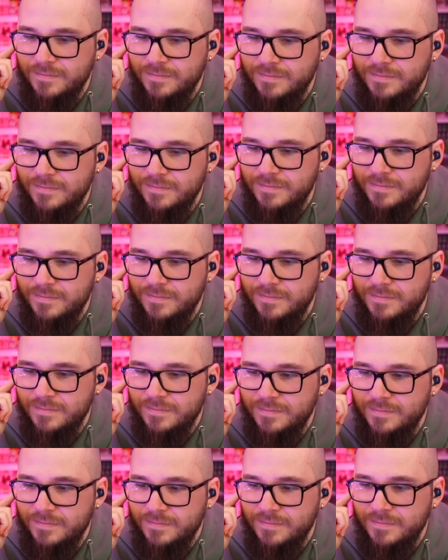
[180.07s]

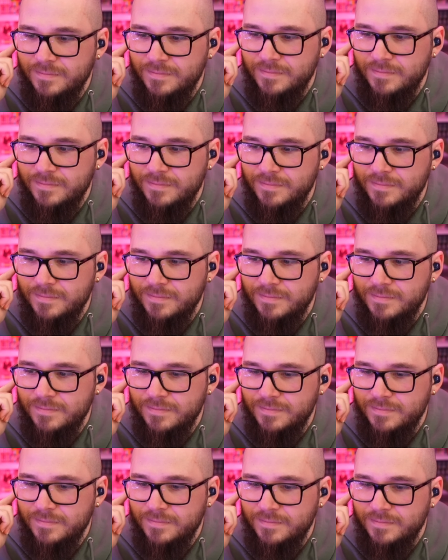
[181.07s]

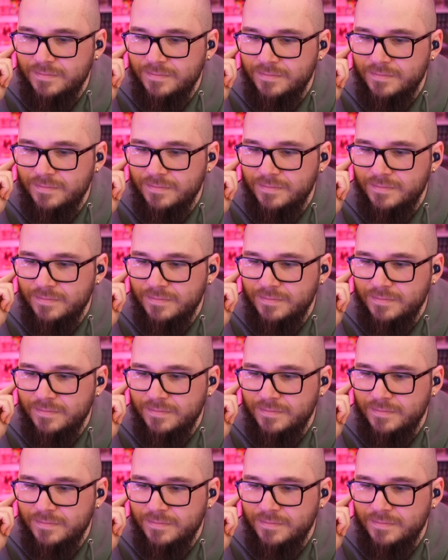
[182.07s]
(silence)